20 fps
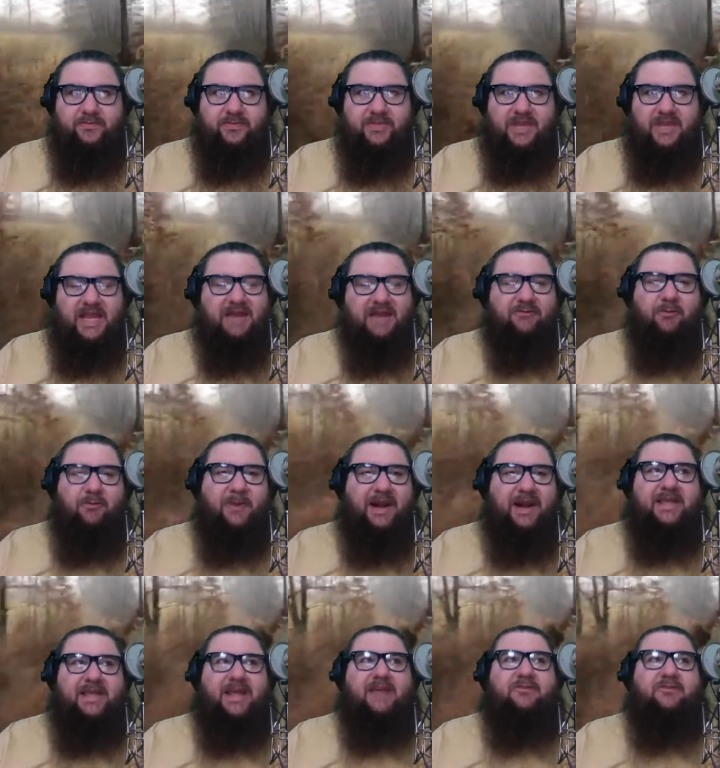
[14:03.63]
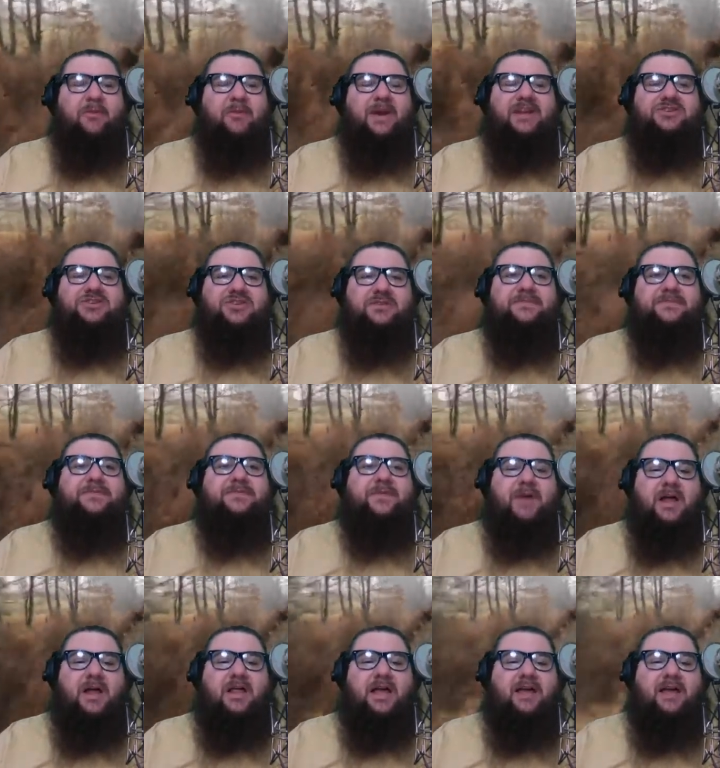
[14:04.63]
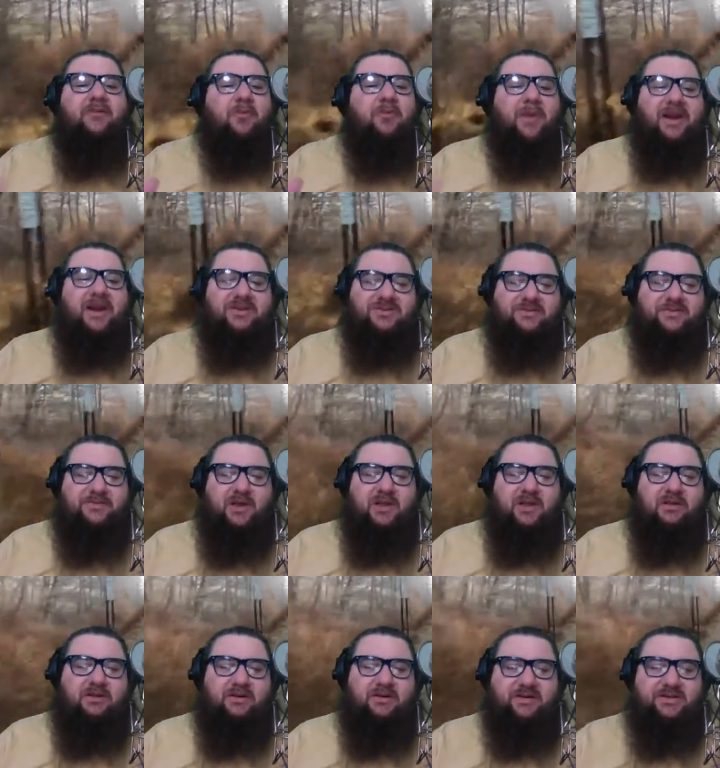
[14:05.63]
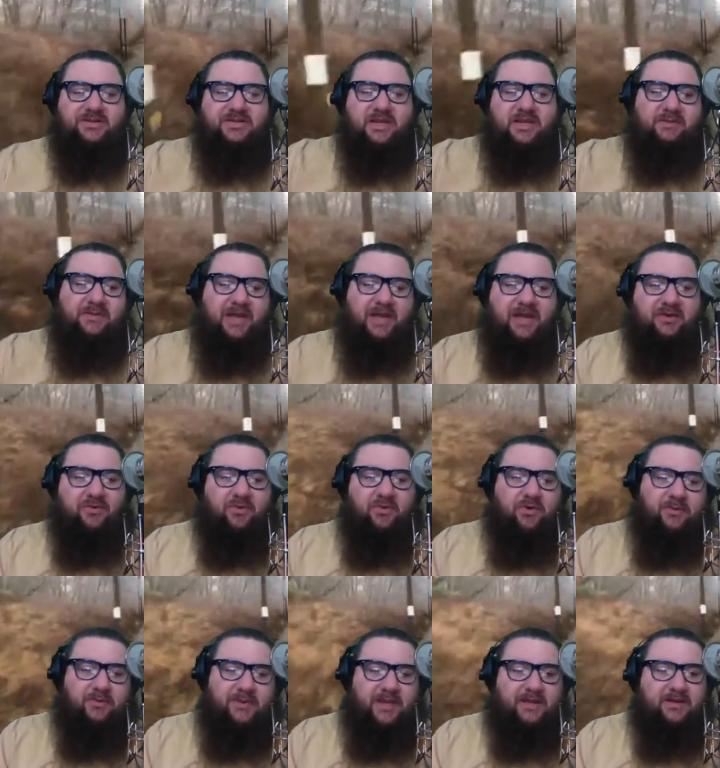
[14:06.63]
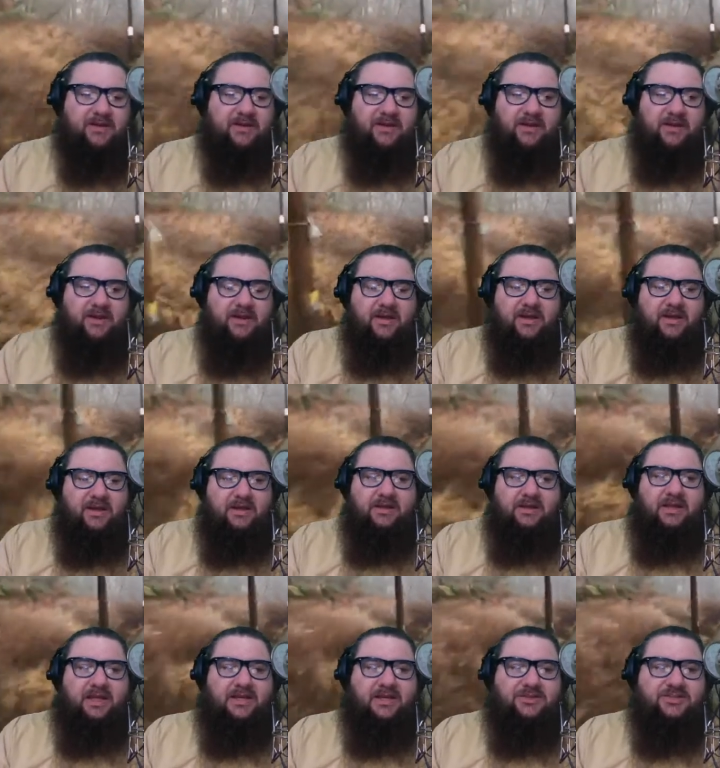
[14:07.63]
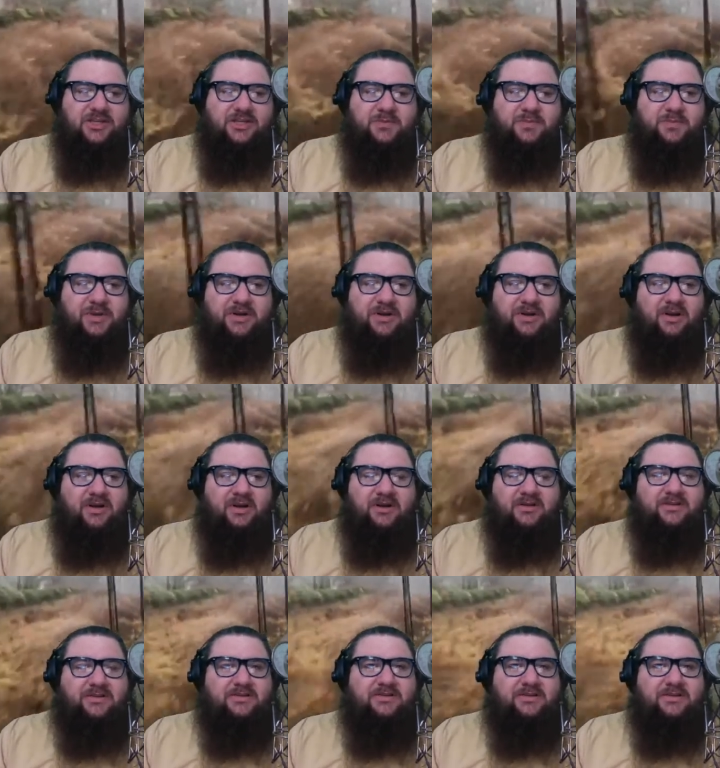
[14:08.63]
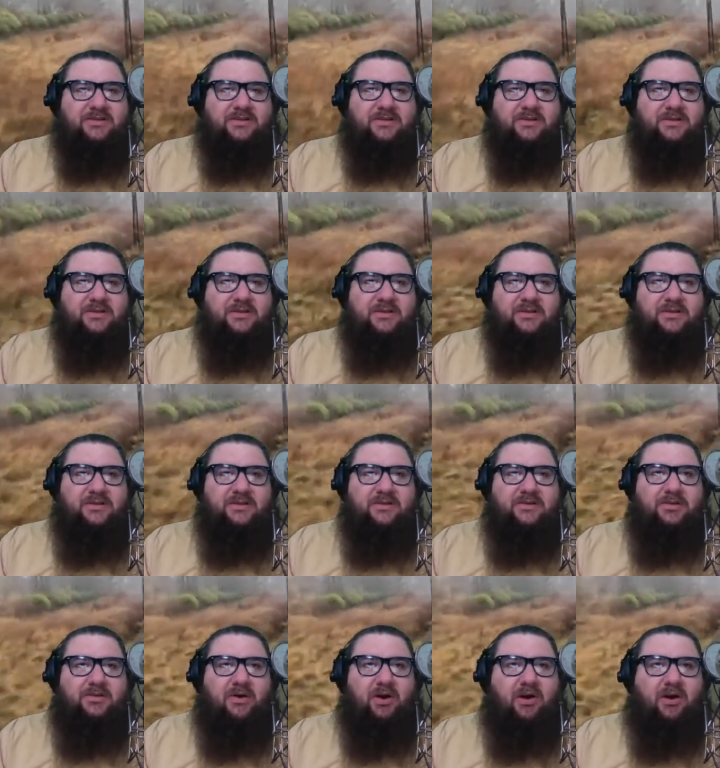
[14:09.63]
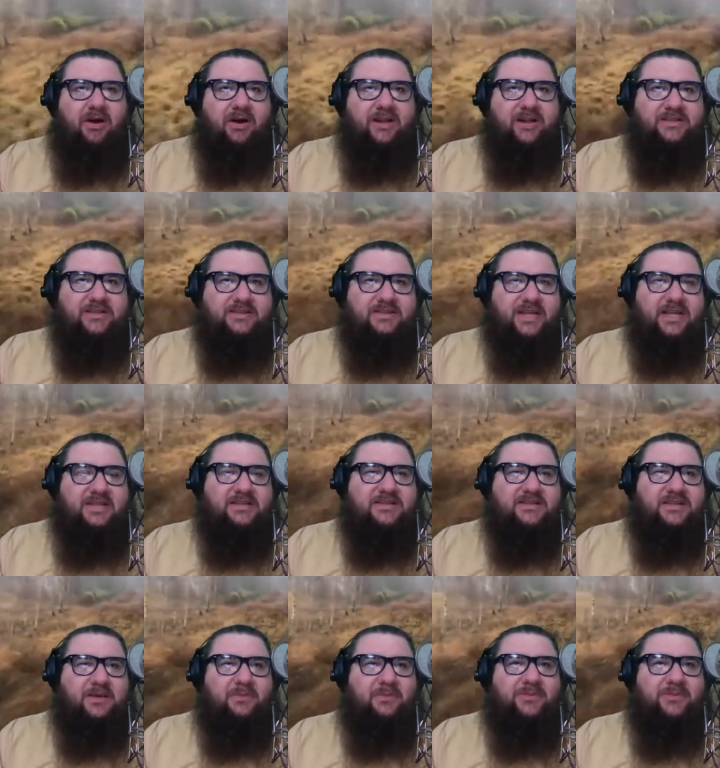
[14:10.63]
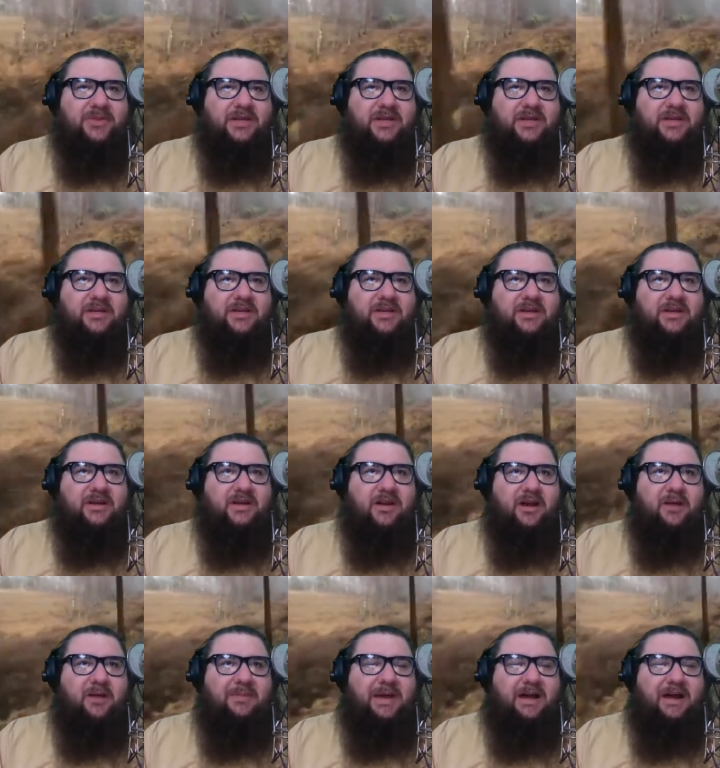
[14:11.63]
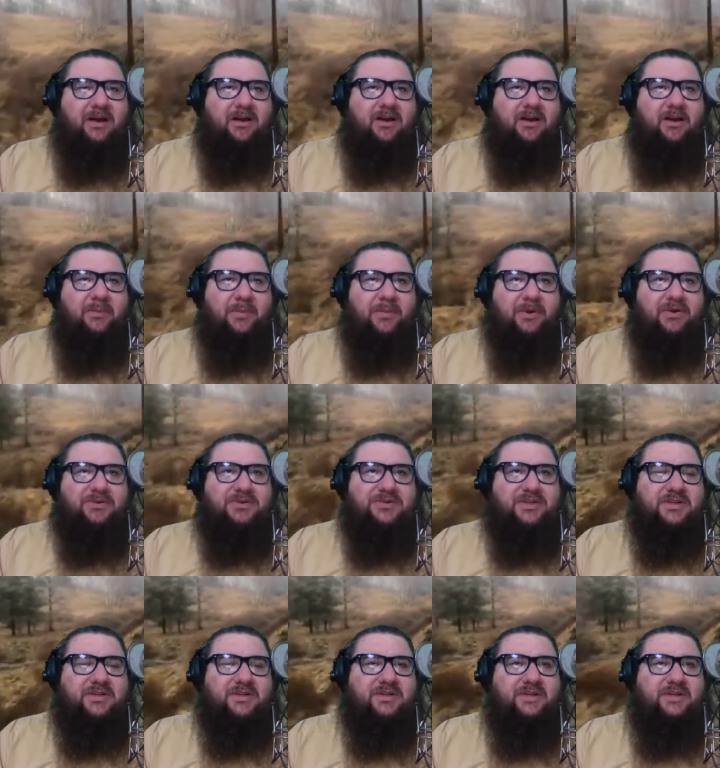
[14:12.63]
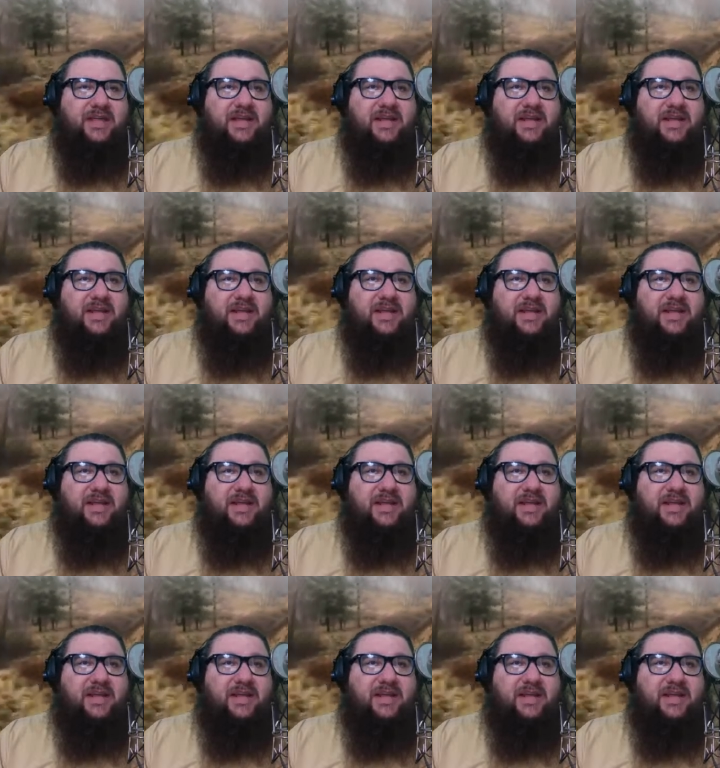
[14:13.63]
everybody should fall under the same category, man. Like, just because Ari said something about a person that